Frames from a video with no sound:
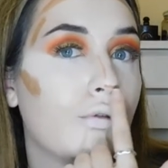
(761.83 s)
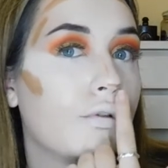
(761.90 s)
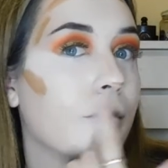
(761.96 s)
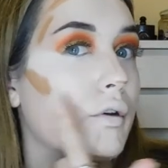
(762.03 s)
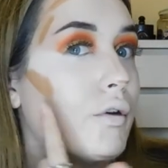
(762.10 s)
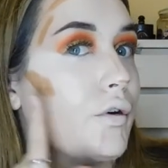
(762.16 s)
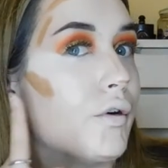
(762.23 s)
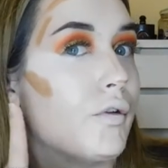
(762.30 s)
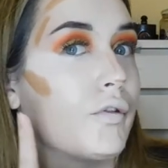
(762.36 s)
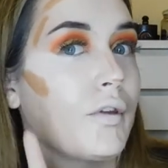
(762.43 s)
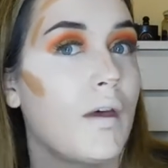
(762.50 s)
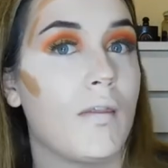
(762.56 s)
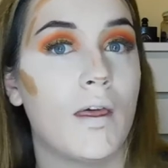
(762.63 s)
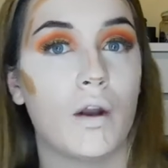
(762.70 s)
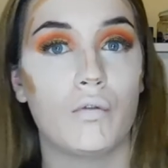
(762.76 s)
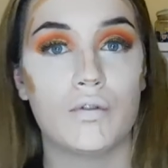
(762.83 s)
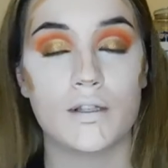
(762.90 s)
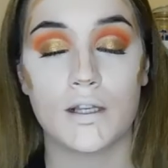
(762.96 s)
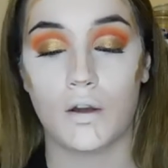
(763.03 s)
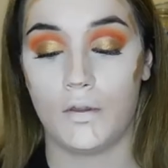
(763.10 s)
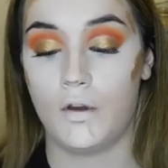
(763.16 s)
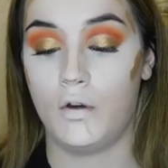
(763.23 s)
nose, and then
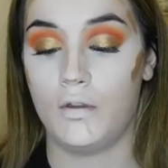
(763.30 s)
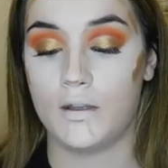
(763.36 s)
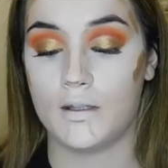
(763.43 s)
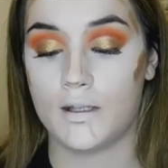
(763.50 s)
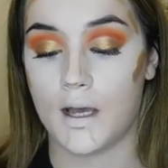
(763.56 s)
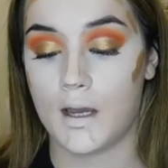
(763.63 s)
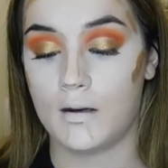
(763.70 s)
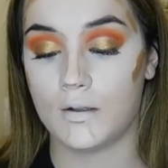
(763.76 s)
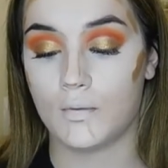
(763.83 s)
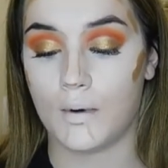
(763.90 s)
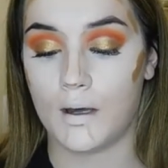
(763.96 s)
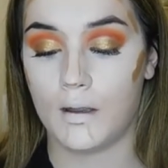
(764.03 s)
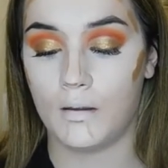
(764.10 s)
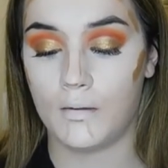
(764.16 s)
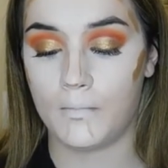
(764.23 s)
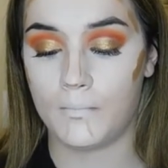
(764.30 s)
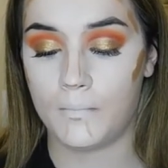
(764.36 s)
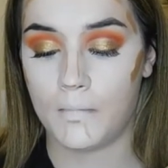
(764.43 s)
obviously on the other side as well.